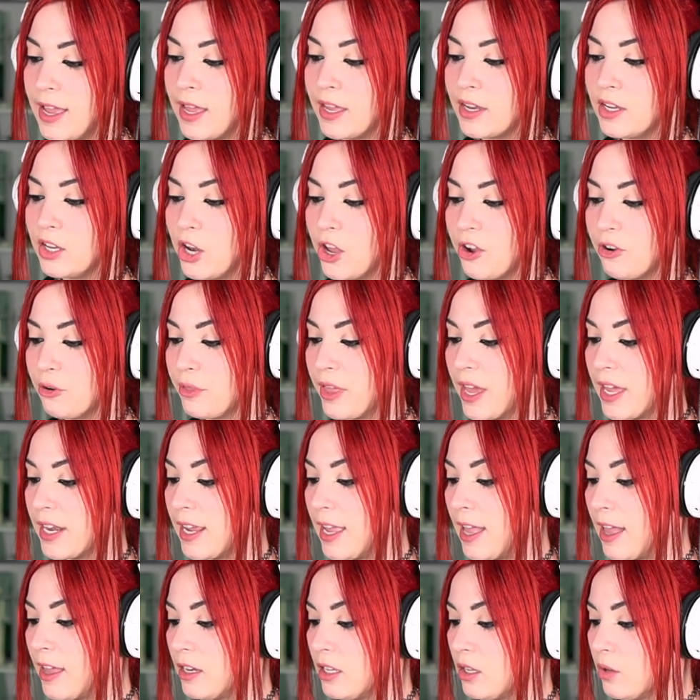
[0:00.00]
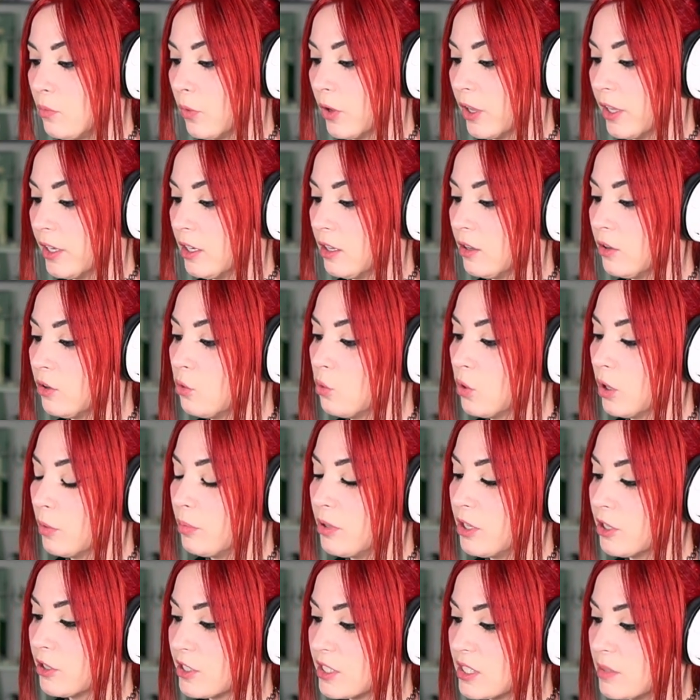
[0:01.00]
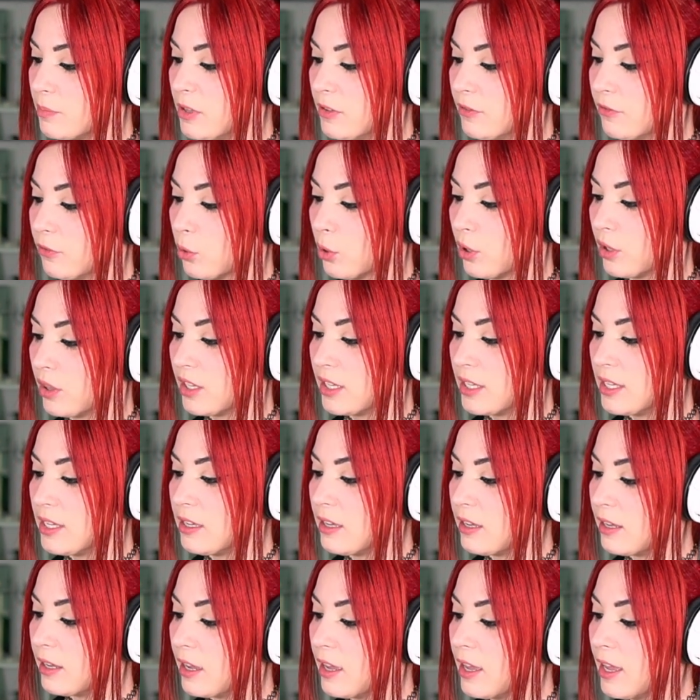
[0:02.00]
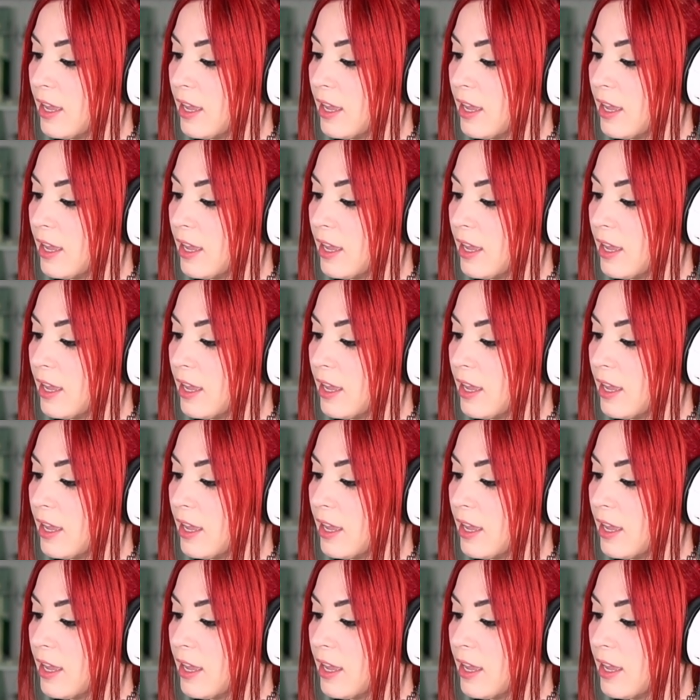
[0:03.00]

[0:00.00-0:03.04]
know that anyone who appears before the king